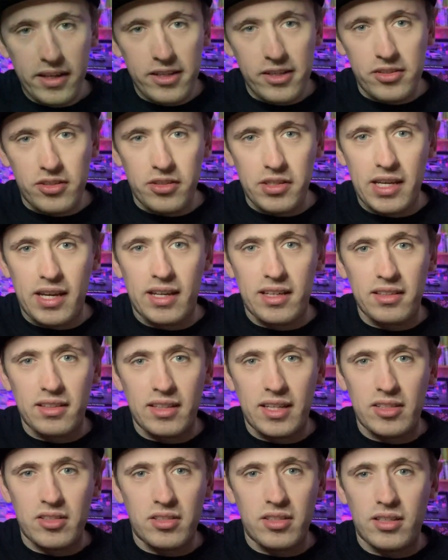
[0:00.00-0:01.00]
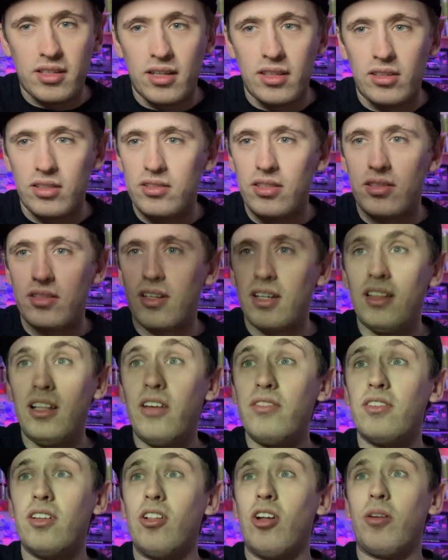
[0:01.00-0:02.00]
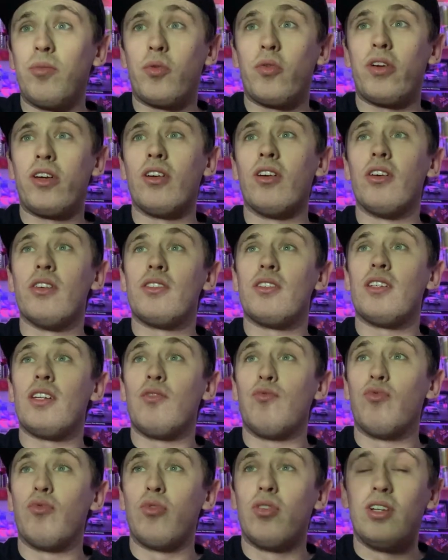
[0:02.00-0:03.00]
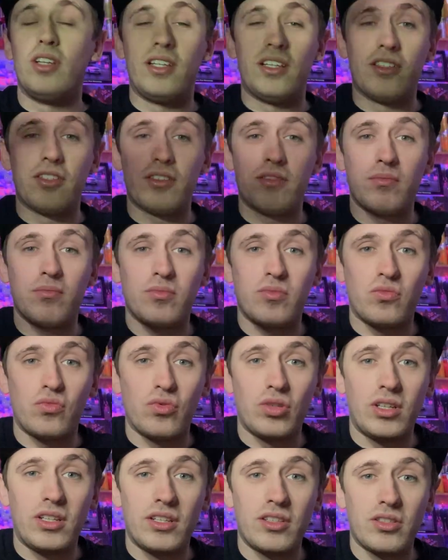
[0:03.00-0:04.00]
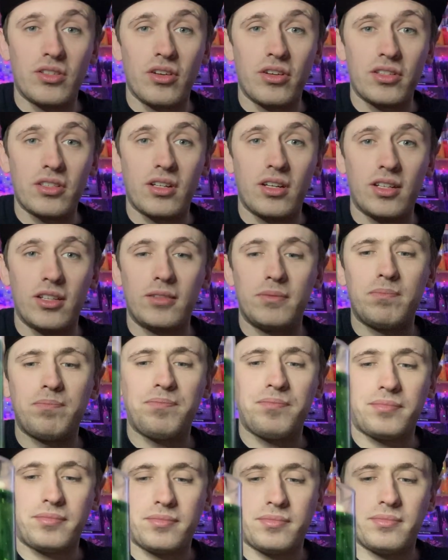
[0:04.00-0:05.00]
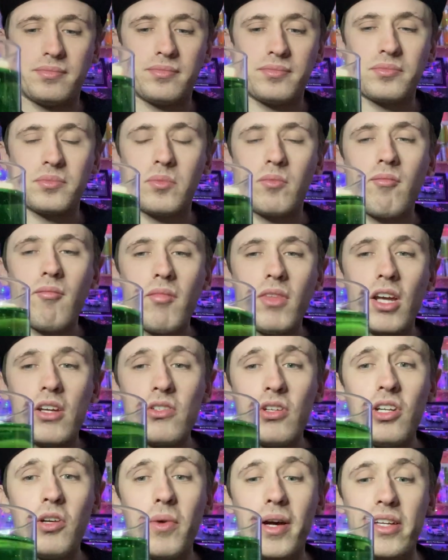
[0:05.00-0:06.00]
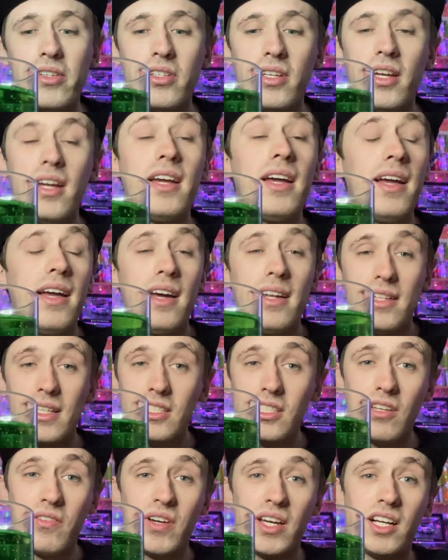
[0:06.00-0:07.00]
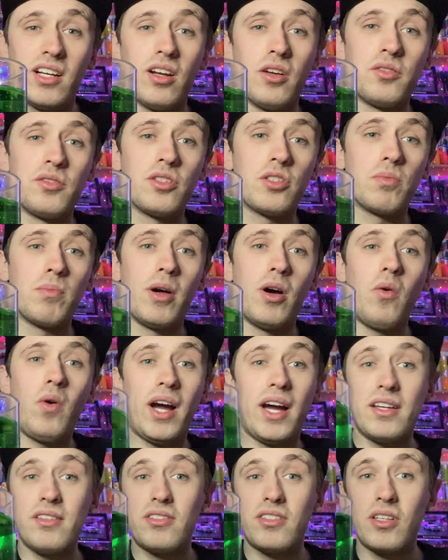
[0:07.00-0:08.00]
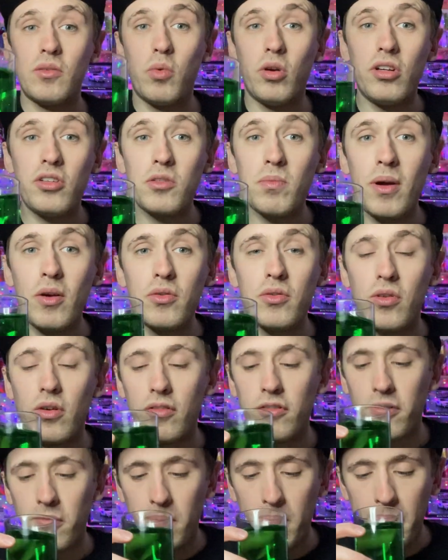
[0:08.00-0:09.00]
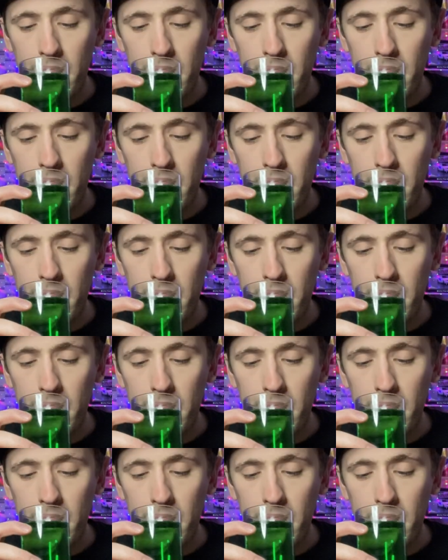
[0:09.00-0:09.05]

So yeah, that's the colour. I just I love the lime green, guys. It really is, really is nice colour. So anyways, let's give it a closer smell and see what it smells of.